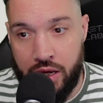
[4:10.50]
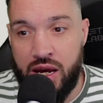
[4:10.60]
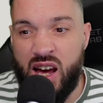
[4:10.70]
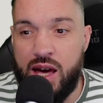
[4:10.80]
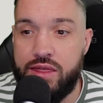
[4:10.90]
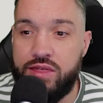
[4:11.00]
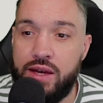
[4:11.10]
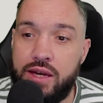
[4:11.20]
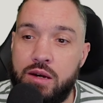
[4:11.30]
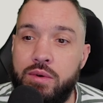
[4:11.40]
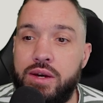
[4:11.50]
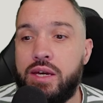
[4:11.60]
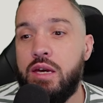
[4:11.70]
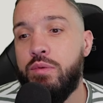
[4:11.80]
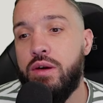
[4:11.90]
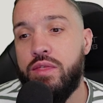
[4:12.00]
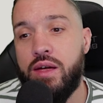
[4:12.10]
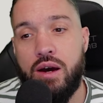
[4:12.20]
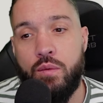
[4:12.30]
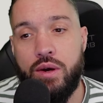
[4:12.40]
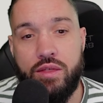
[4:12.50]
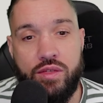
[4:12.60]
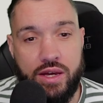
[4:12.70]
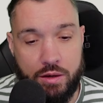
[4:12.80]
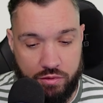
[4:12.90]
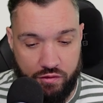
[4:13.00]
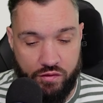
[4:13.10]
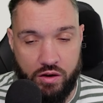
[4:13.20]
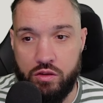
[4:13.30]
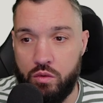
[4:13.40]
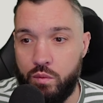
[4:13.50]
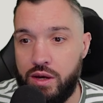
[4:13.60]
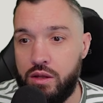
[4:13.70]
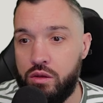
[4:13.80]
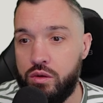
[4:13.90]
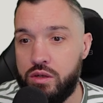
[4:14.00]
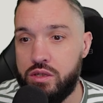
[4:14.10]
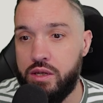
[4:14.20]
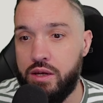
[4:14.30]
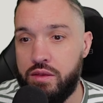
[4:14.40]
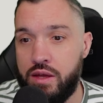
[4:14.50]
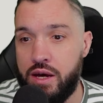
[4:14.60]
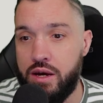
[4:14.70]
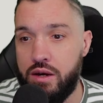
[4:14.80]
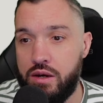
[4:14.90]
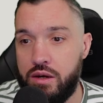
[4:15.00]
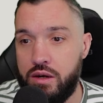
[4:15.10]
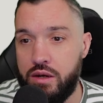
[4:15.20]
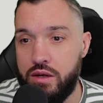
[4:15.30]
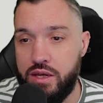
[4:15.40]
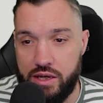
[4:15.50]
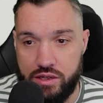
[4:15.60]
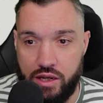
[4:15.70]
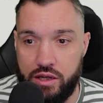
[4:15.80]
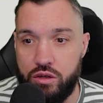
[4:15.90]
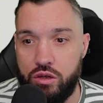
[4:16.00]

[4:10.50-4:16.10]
I think I might keep it that way. I think I prefer the way it looks like that. Yes, I do.